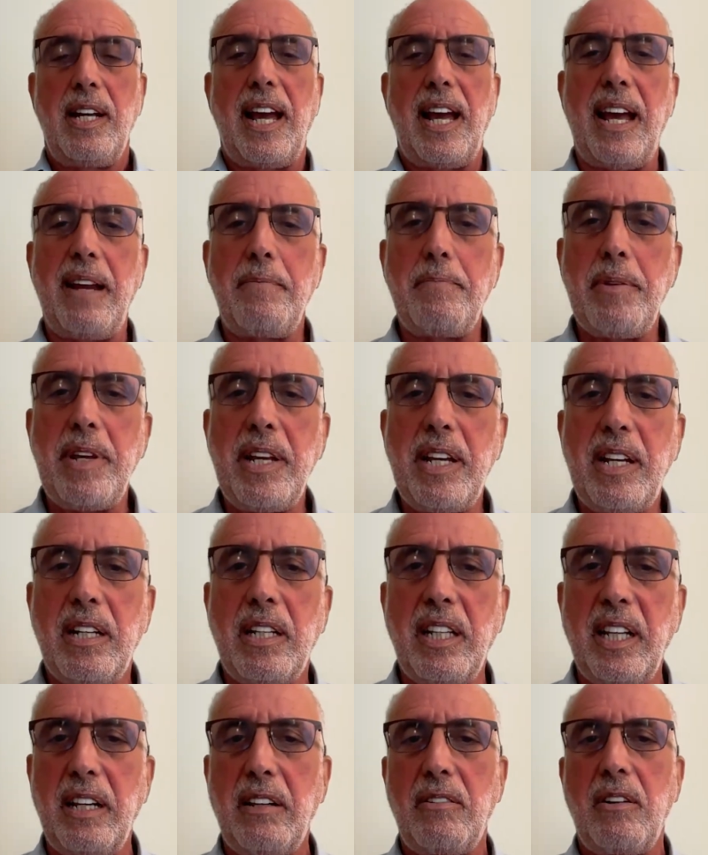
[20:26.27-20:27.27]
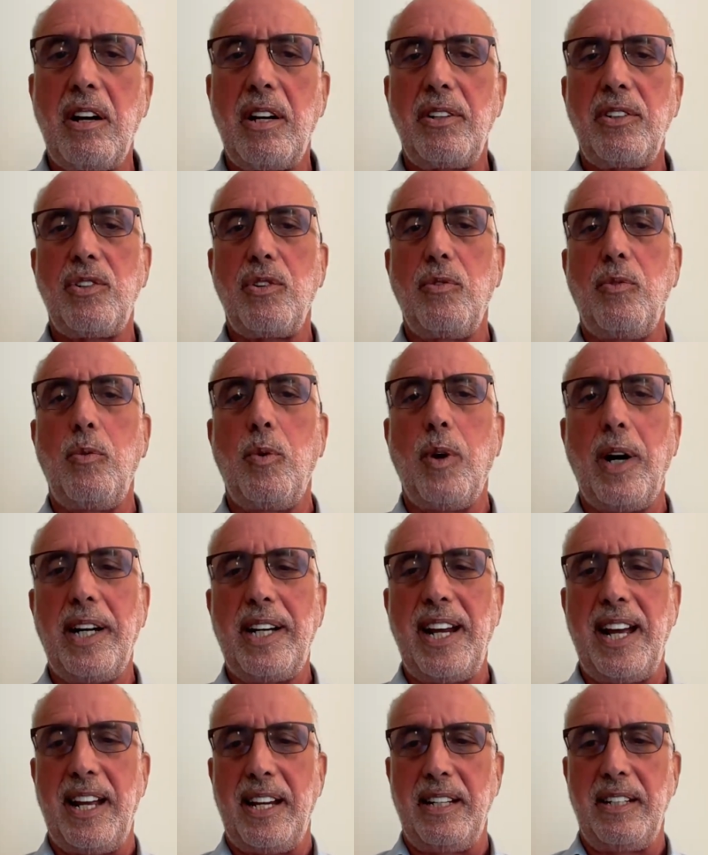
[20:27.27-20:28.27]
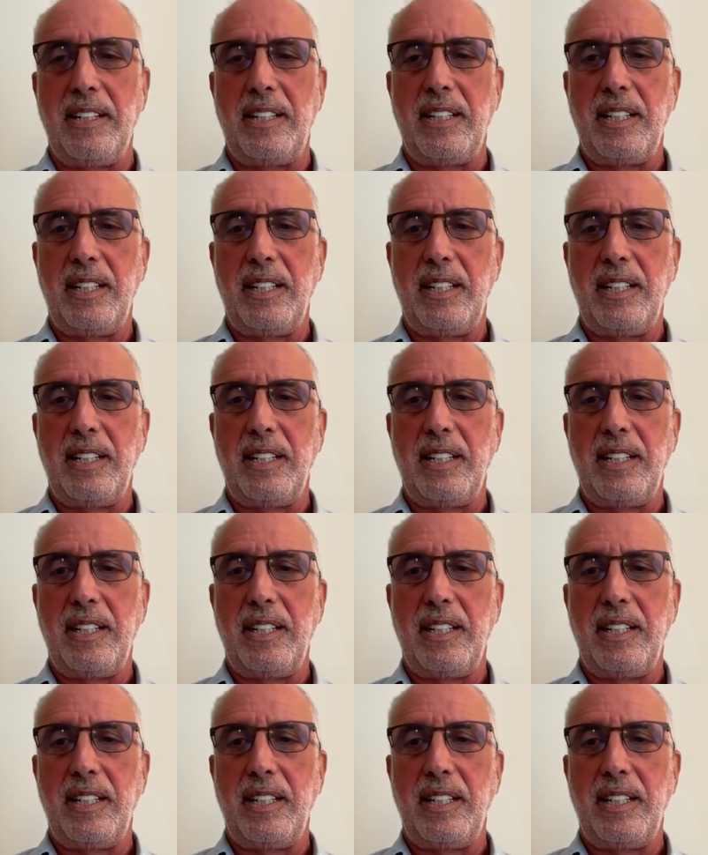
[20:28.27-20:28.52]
And be clear on to what end.